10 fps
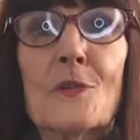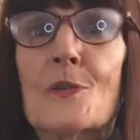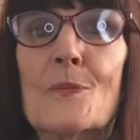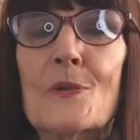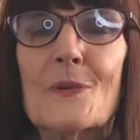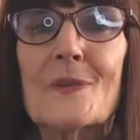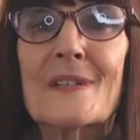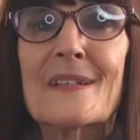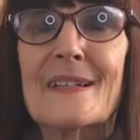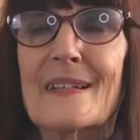new moon
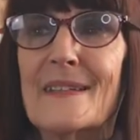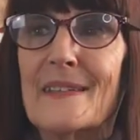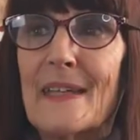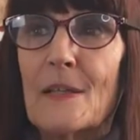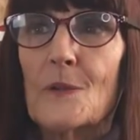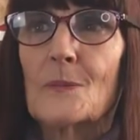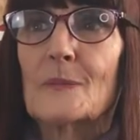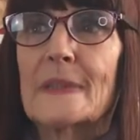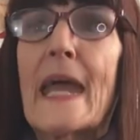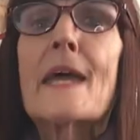that'll
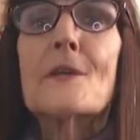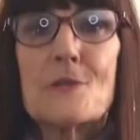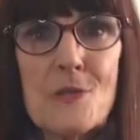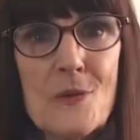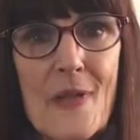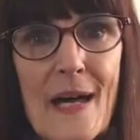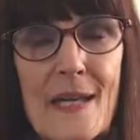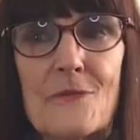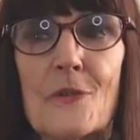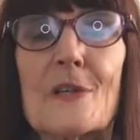cater to
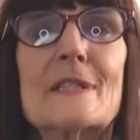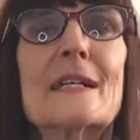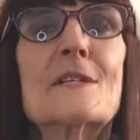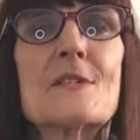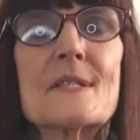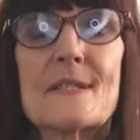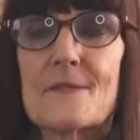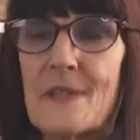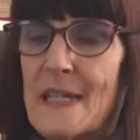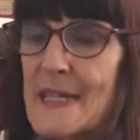that for our intentions
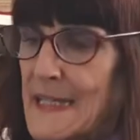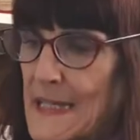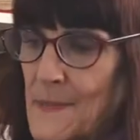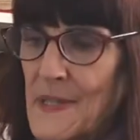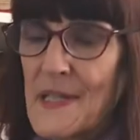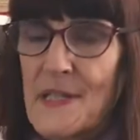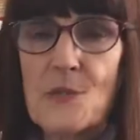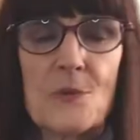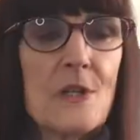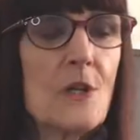of keeping
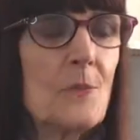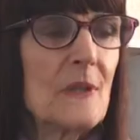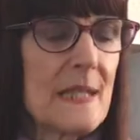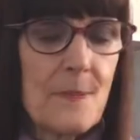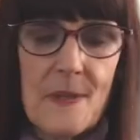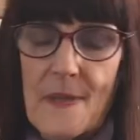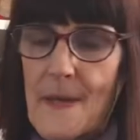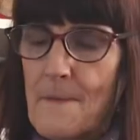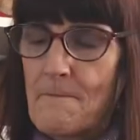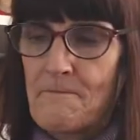things real, but keeping
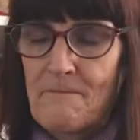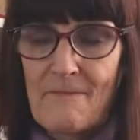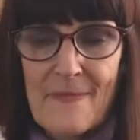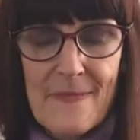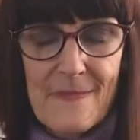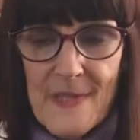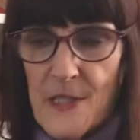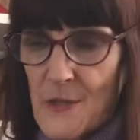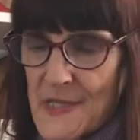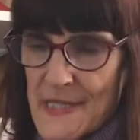them,
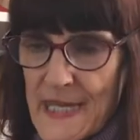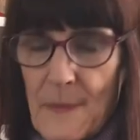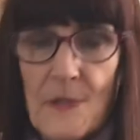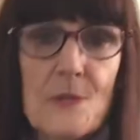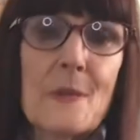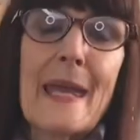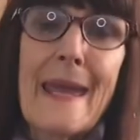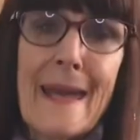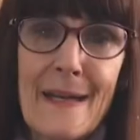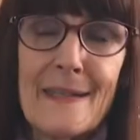you know, as stable as we
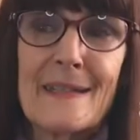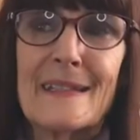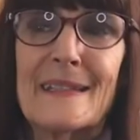can,